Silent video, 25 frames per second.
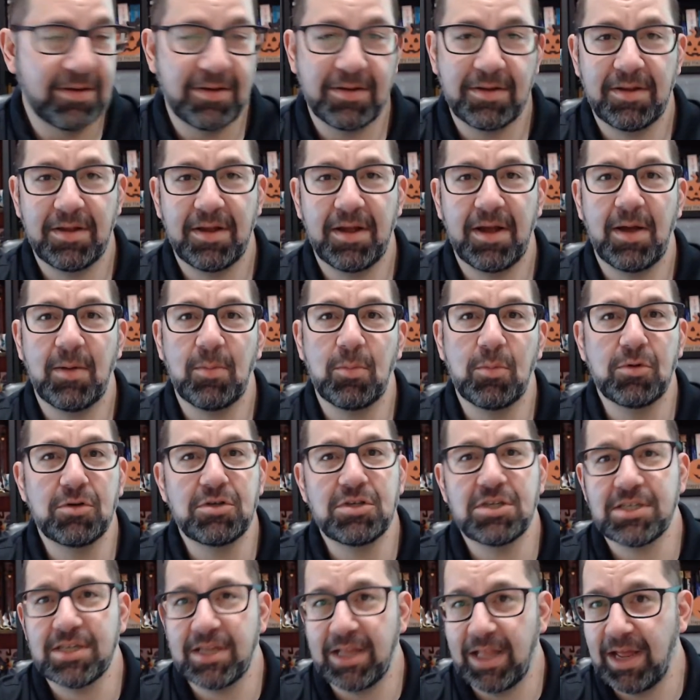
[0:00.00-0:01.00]
Yeah, and we'll
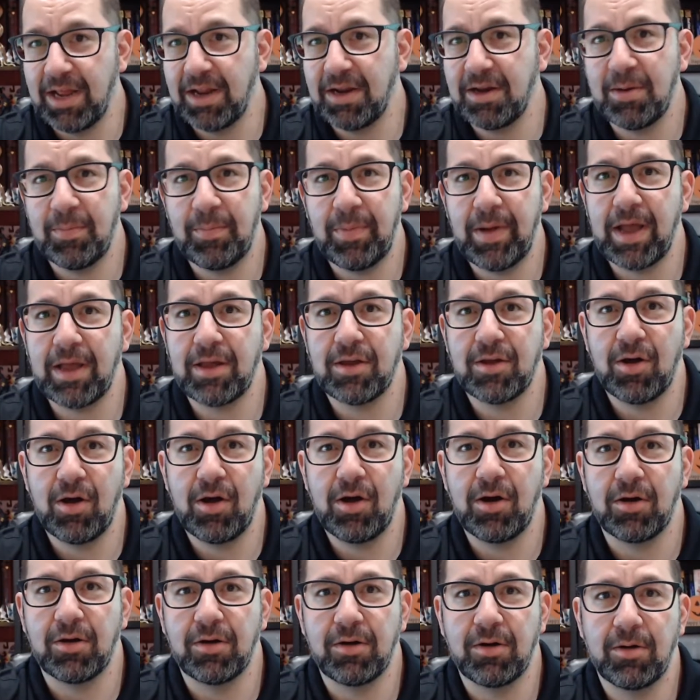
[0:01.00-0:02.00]
just land in the
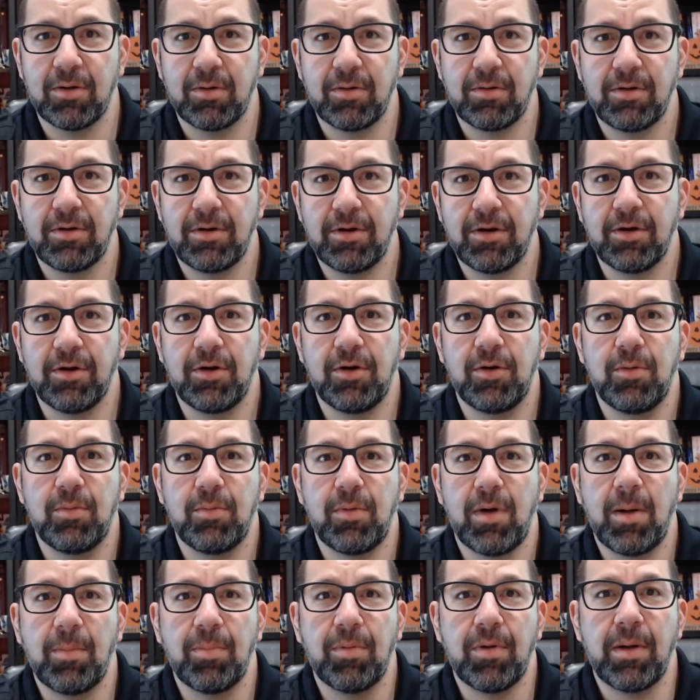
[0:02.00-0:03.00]
backyard.
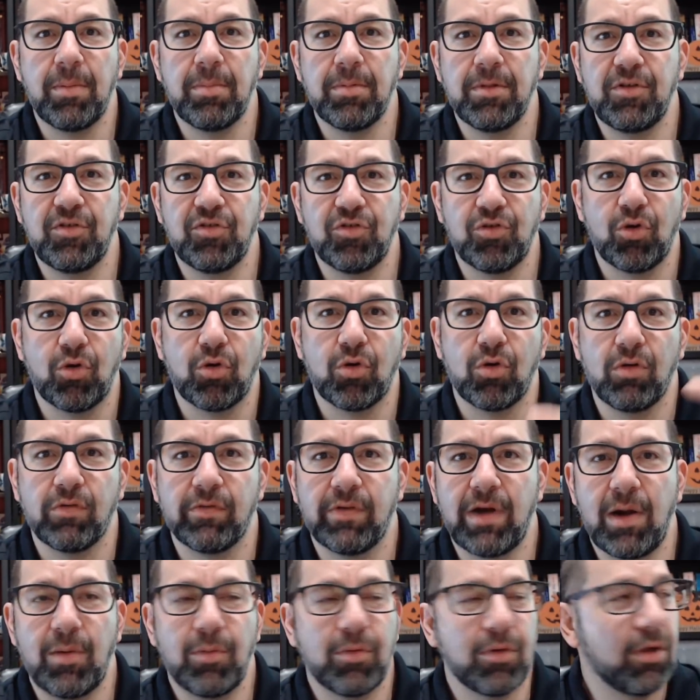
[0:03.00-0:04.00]
I'll probably circle
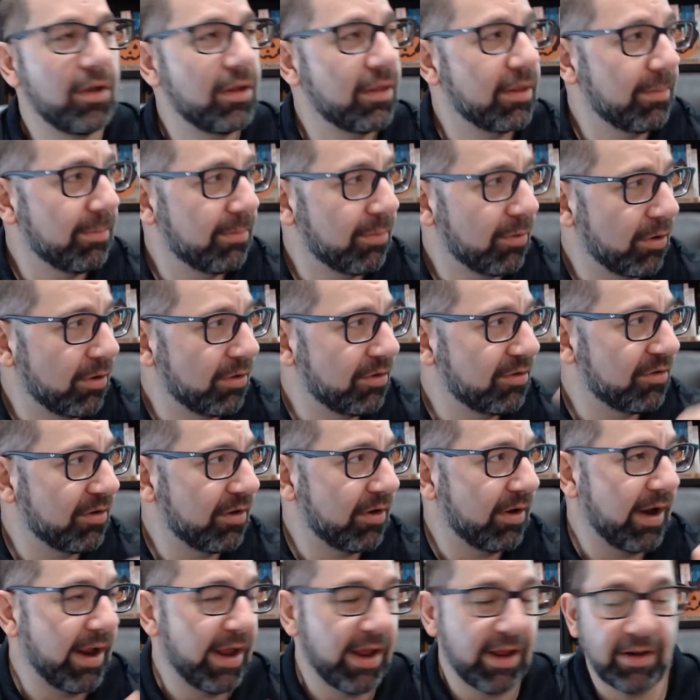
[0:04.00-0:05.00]
around with all the birds that
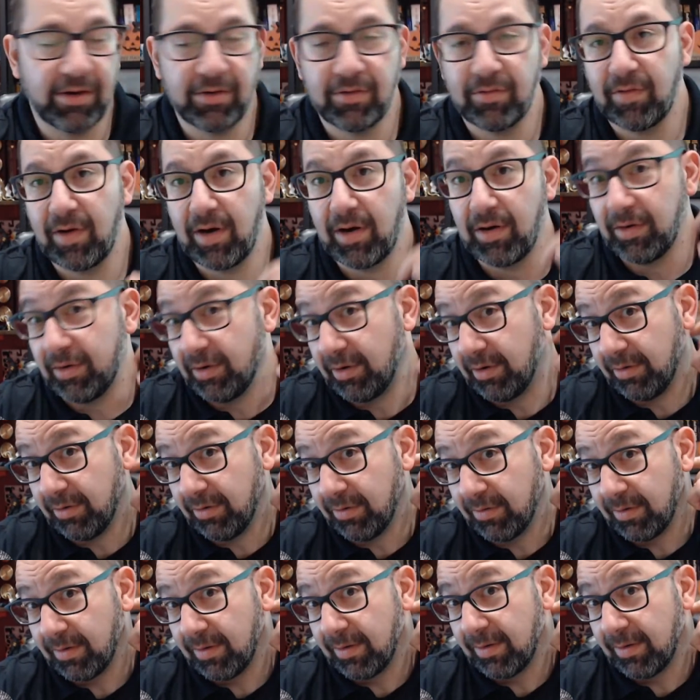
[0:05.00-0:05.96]
are hanging around here.